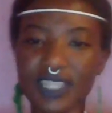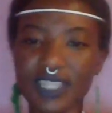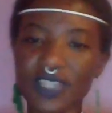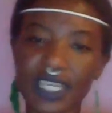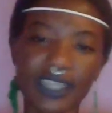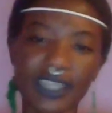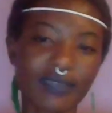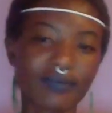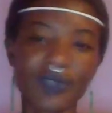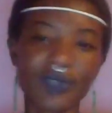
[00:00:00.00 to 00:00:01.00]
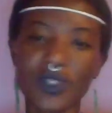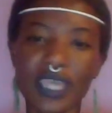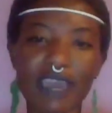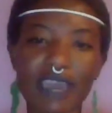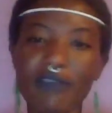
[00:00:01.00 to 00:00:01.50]
literally
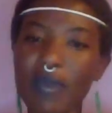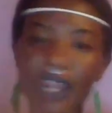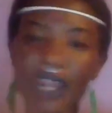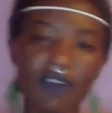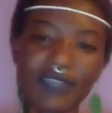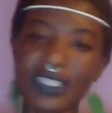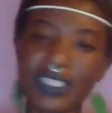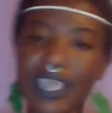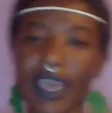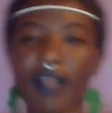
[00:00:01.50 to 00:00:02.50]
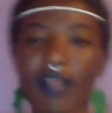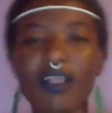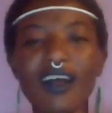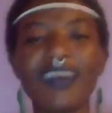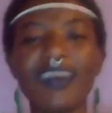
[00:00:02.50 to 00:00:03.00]
took everybody off the scale.
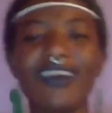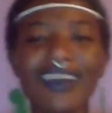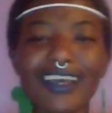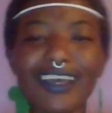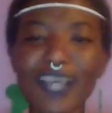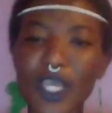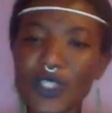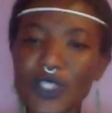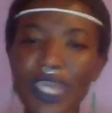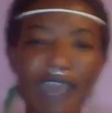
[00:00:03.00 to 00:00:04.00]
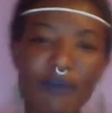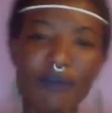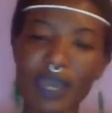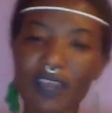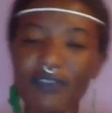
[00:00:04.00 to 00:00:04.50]
Took
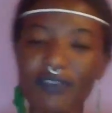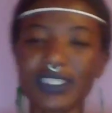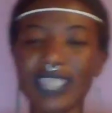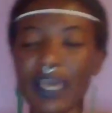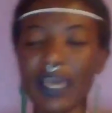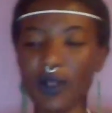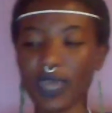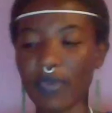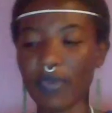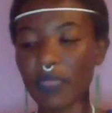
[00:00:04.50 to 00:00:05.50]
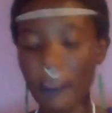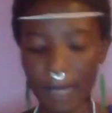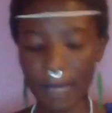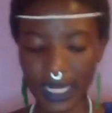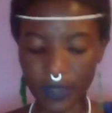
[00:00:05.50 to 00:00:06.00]
everybody off the scale. Okay,
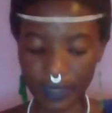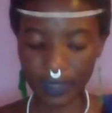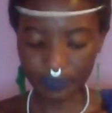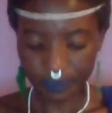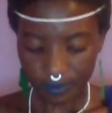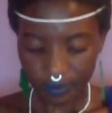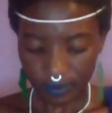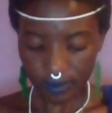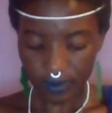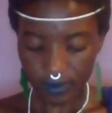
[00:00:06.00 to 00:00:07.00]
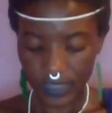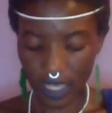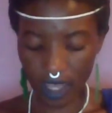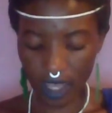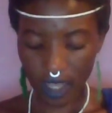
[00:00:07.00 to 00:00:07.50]
but anyway,
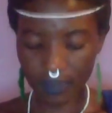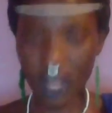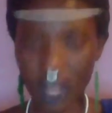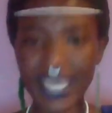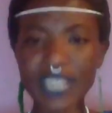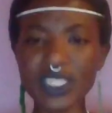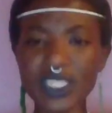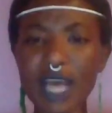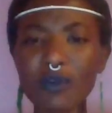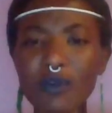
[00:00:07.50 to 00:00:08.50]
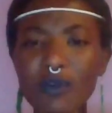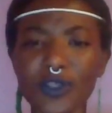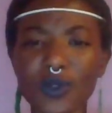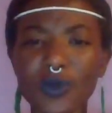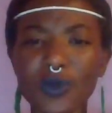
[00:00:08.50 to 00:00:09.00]
okay, some
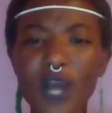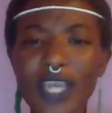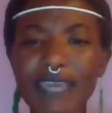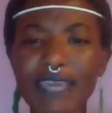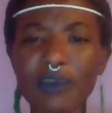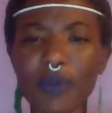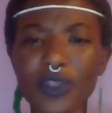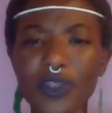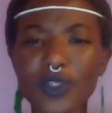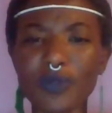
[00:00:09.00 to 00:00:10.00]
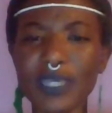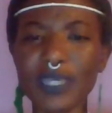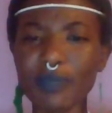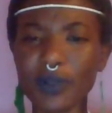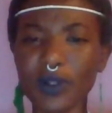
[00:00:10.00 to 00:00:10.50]
of you are giving birth to
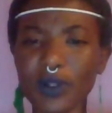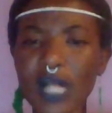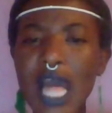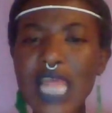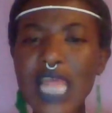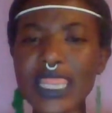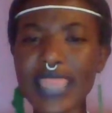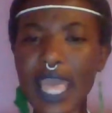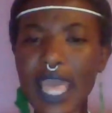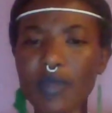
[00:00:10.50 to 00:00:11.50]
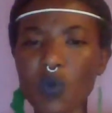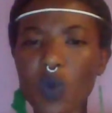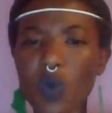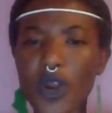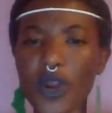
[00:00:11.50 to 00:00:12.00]
people that
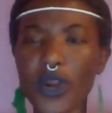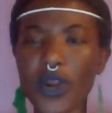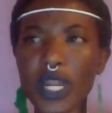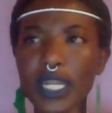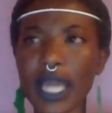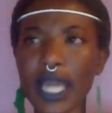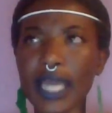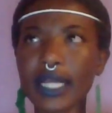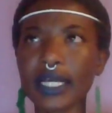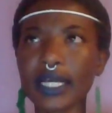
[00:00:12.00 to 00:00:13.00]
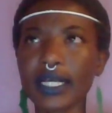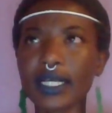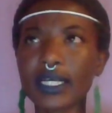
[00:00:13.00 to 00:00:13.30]
were like